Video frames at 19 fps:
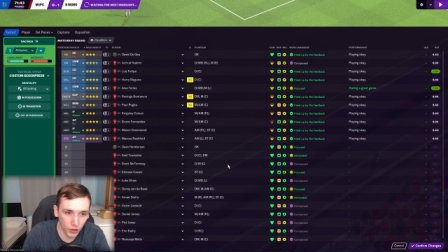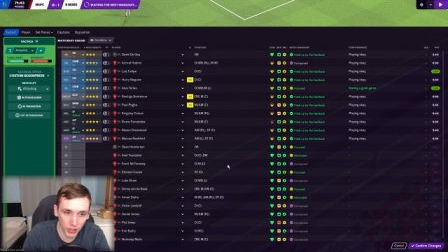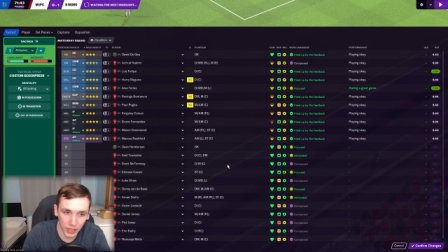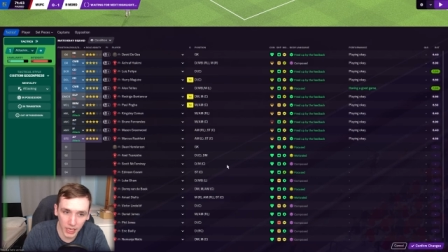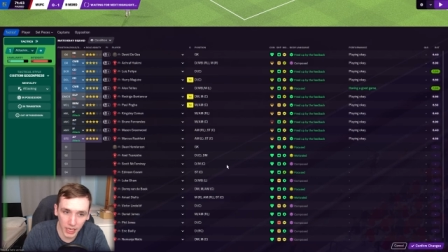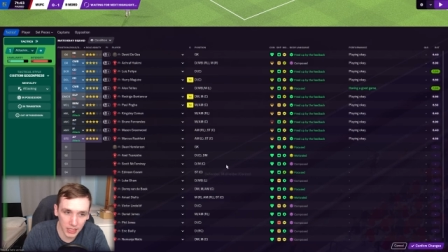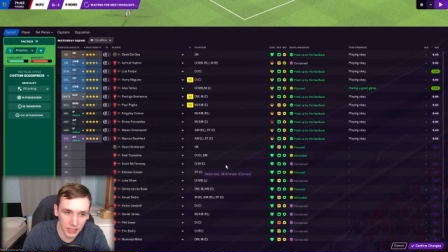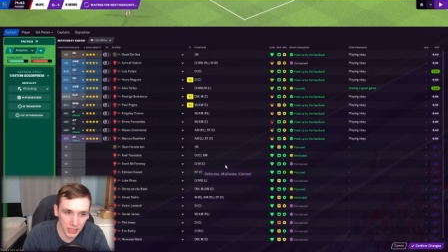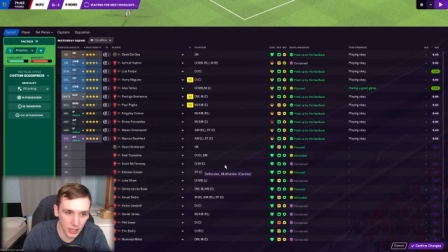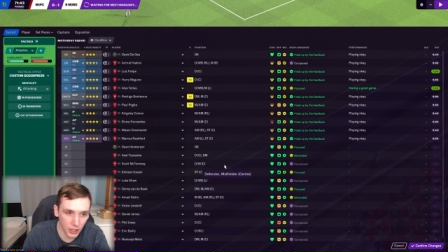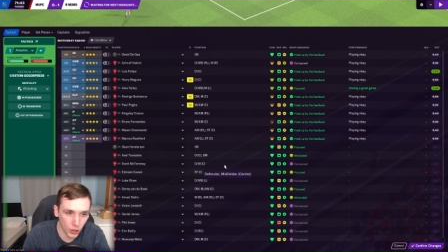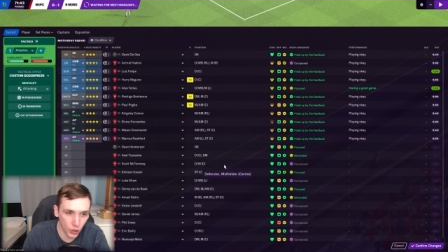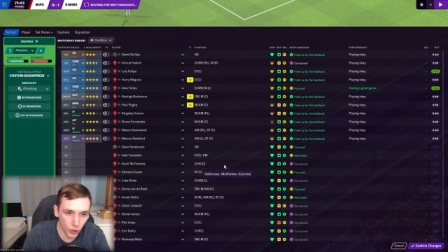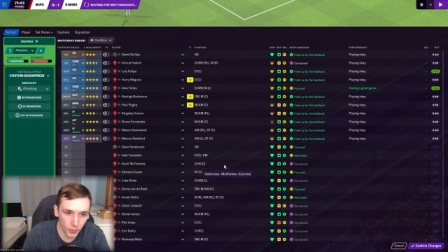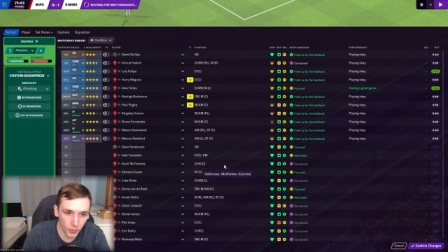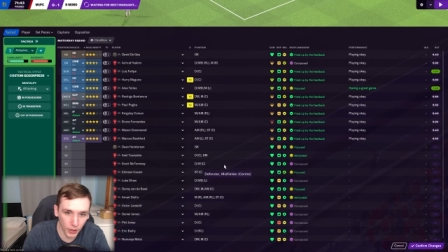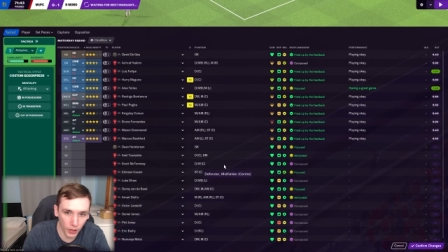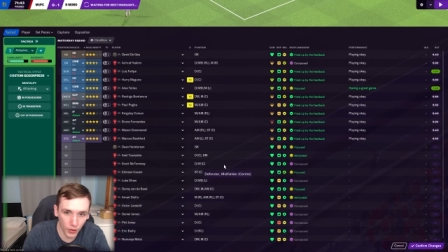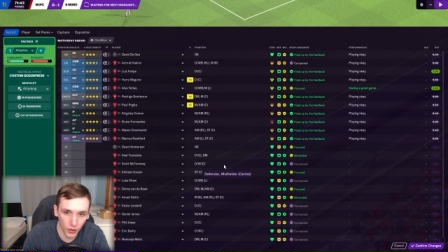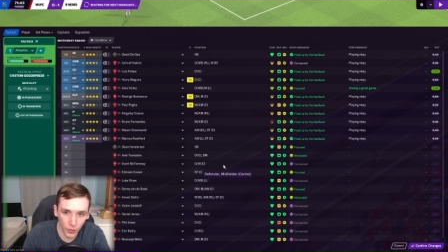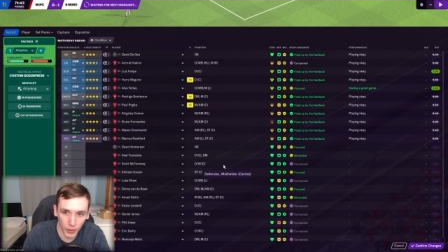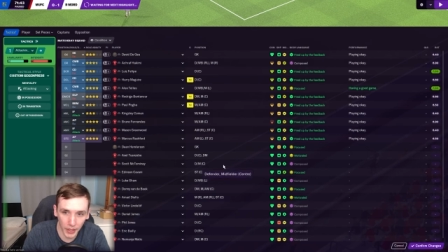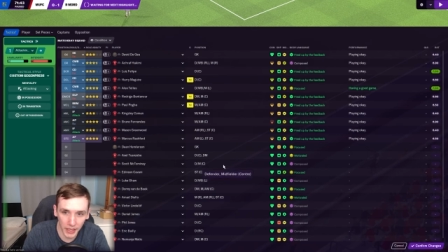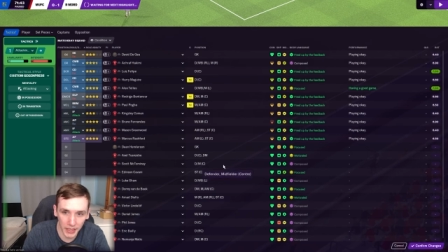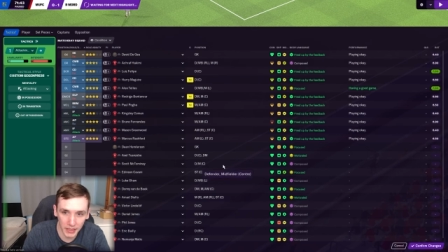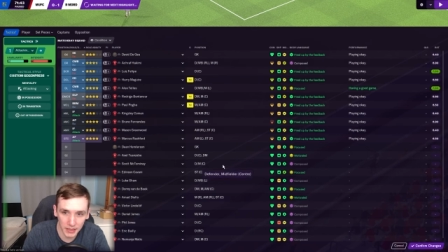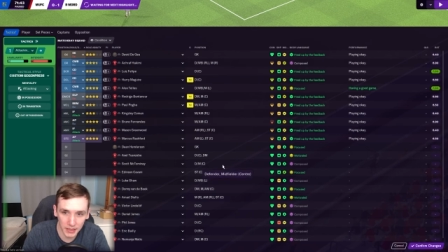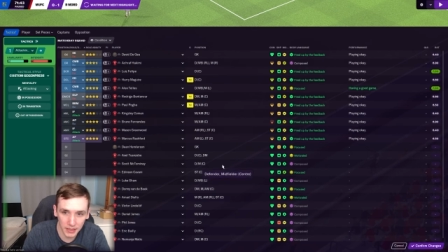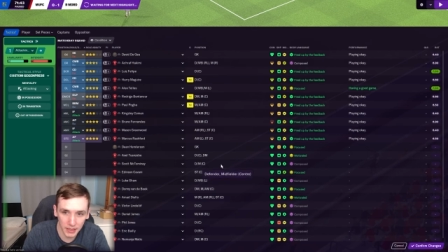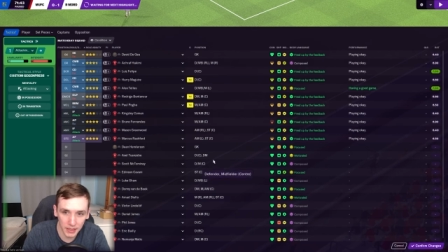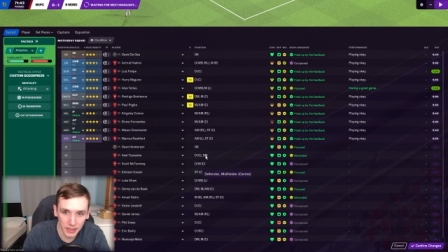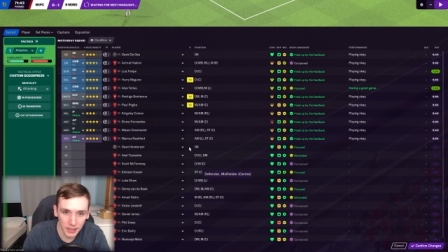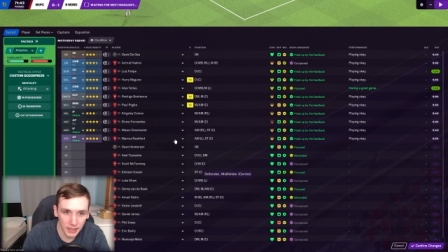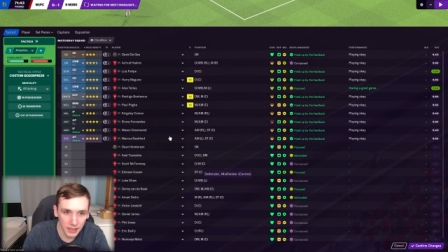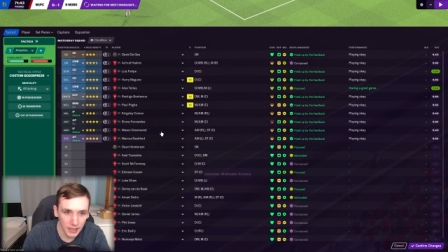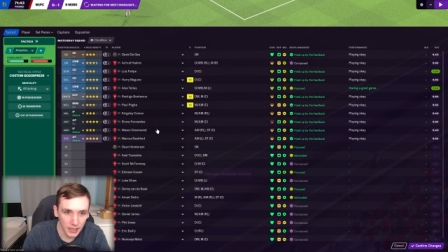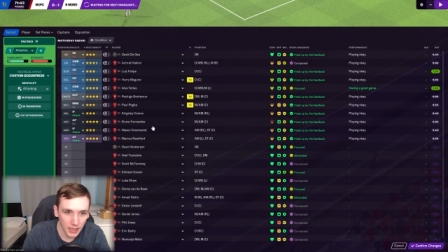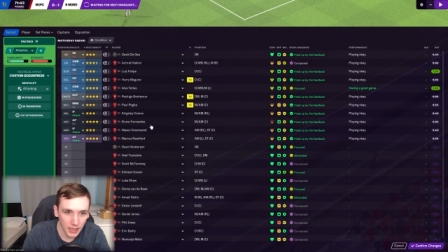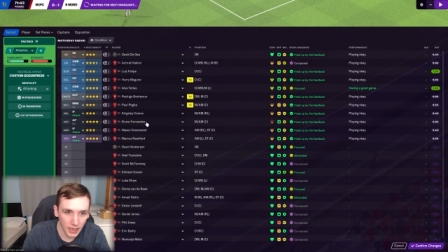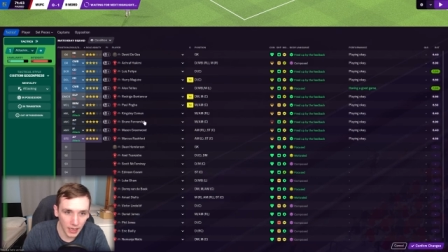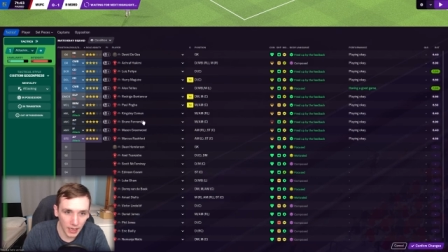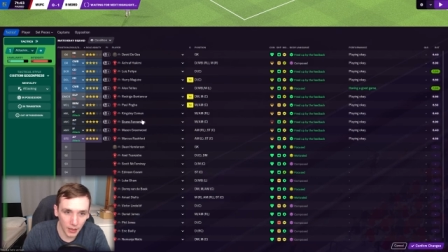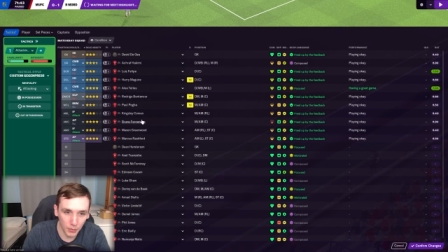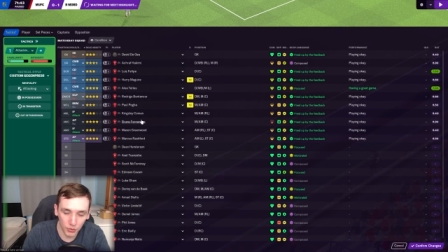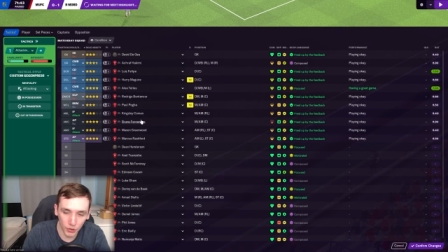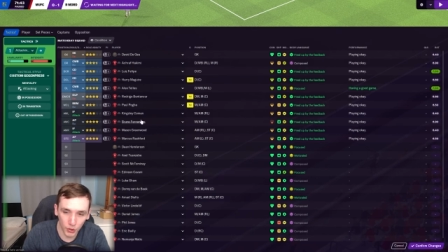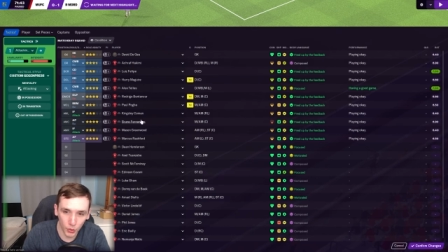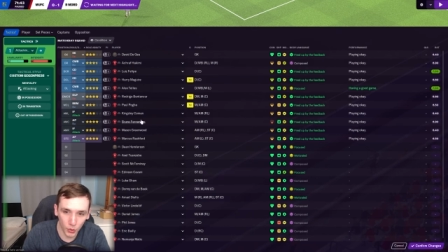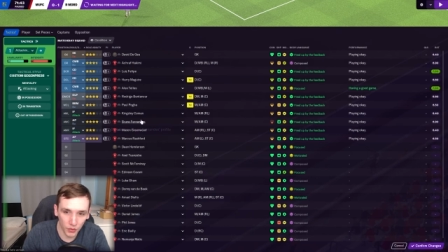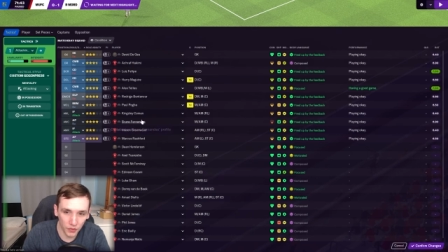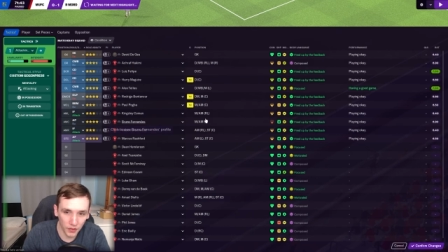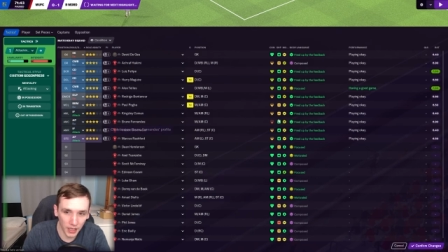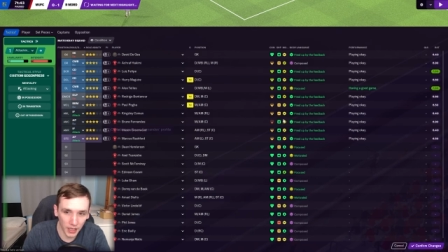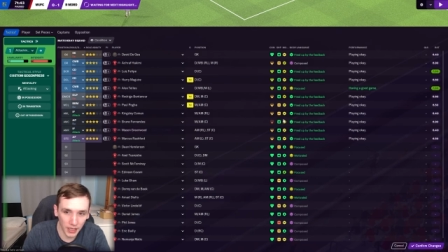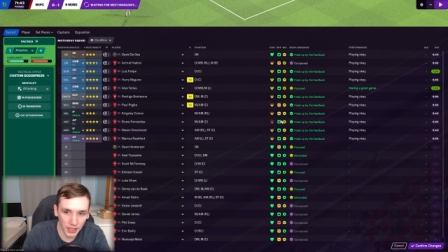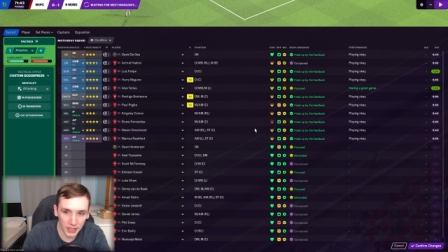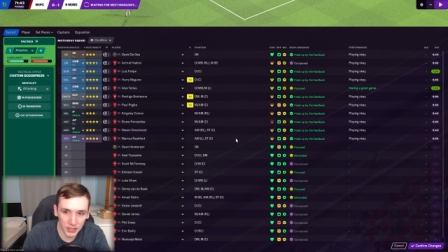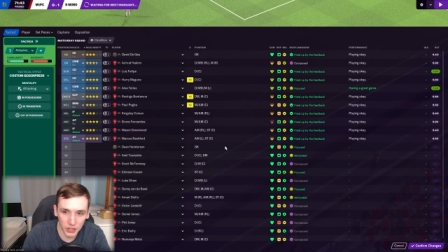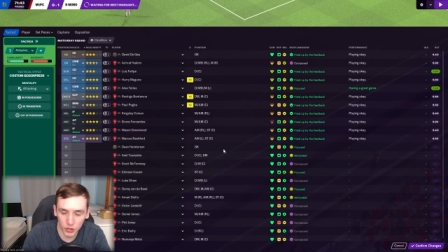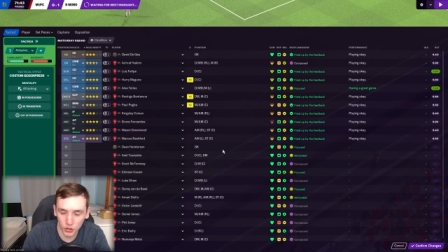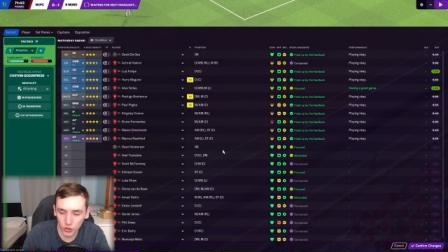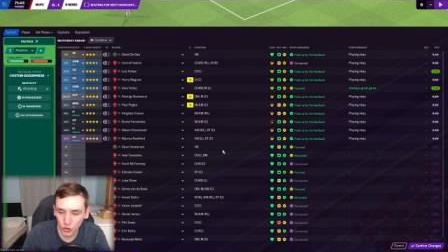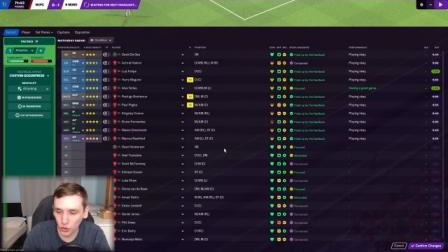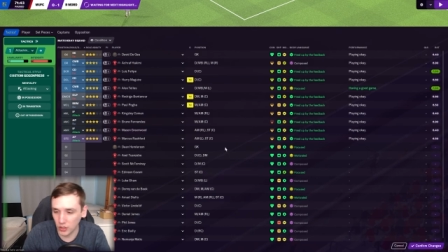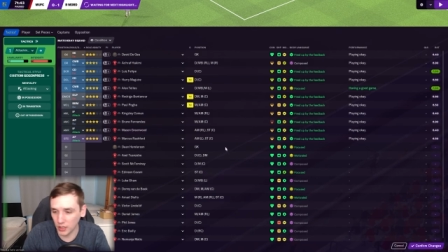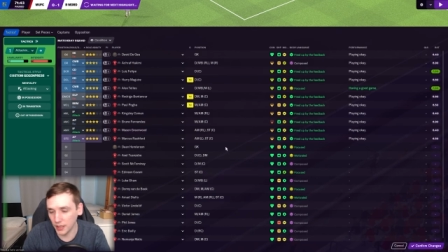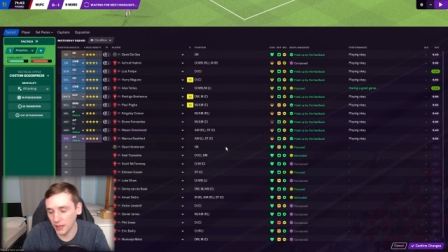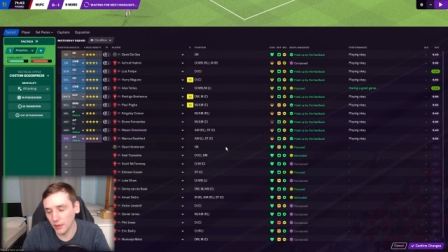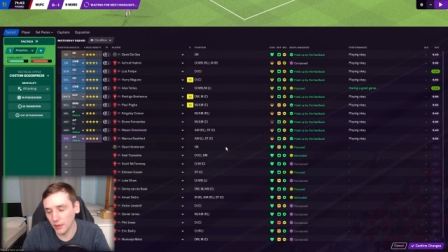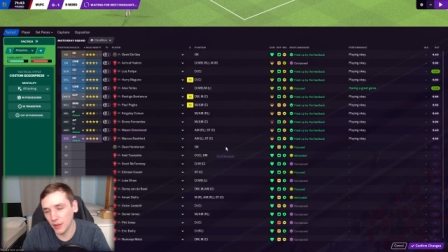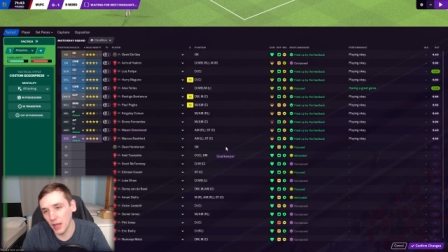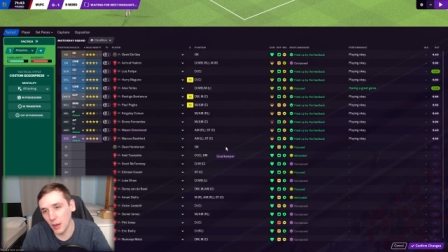Kingsley Coman on the wings. Uh, Bruno Fernandes is struggling out there,